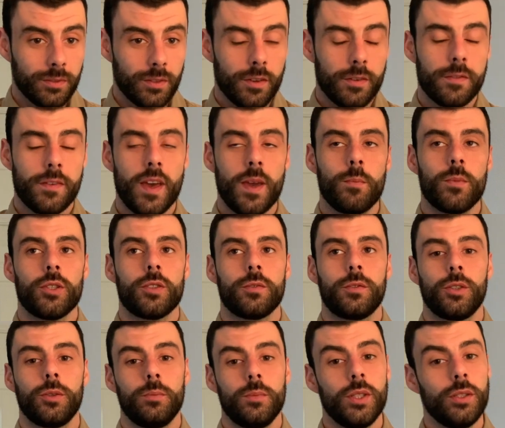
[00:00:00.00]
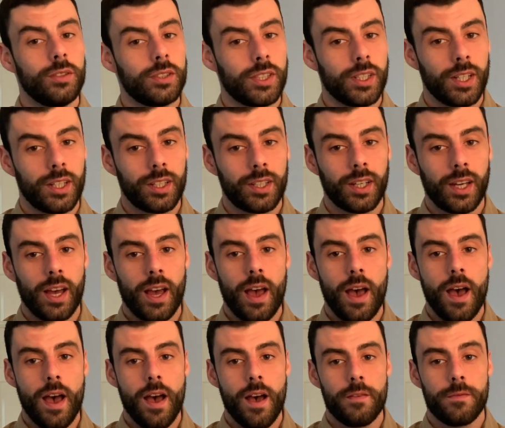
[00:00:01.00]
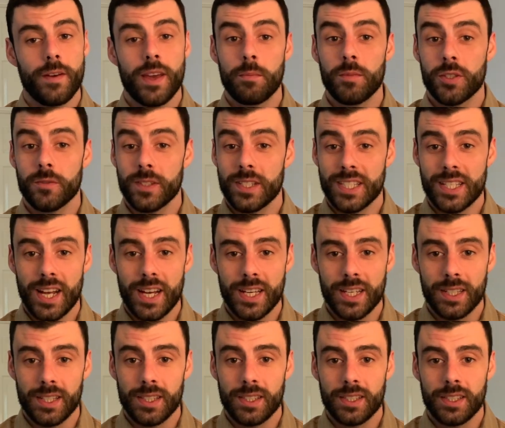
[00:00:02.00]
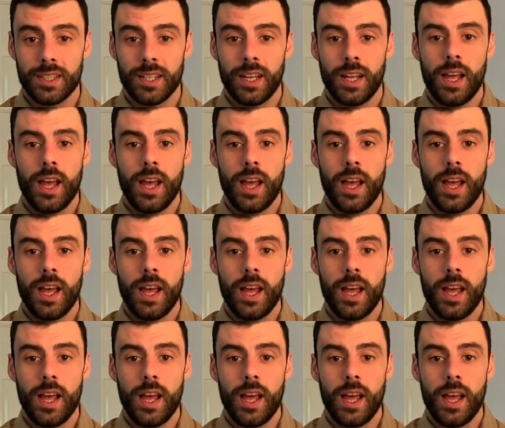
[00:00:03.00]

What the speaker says: famous for music, famous for science.